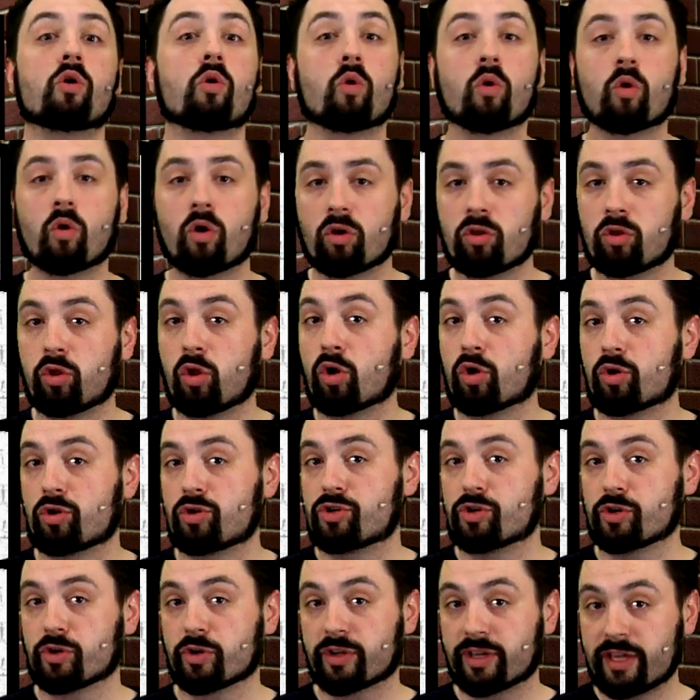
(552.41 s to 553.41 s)
or
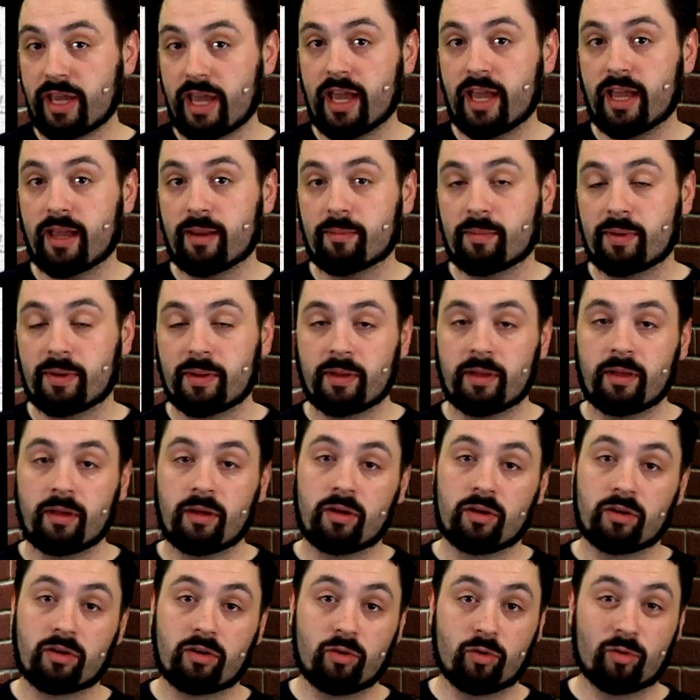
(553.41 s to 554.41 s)
larger game?
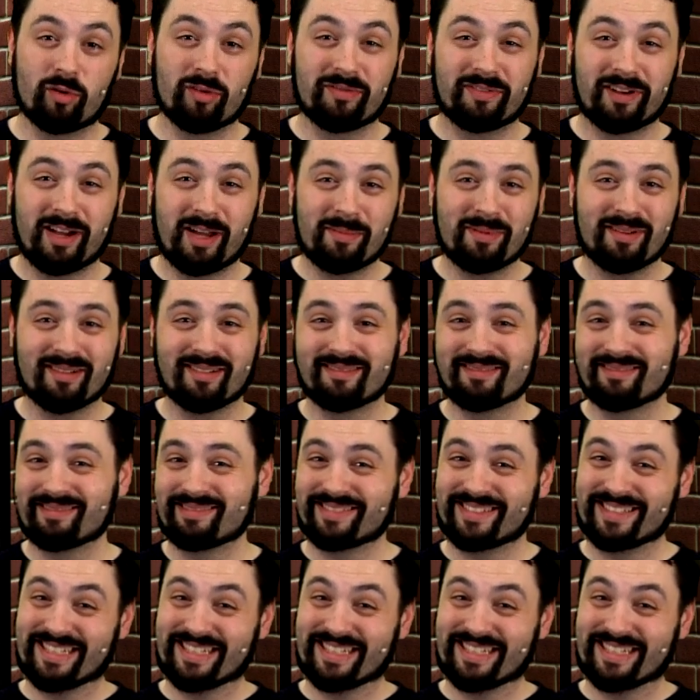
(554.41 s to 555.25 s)
Google Fiber?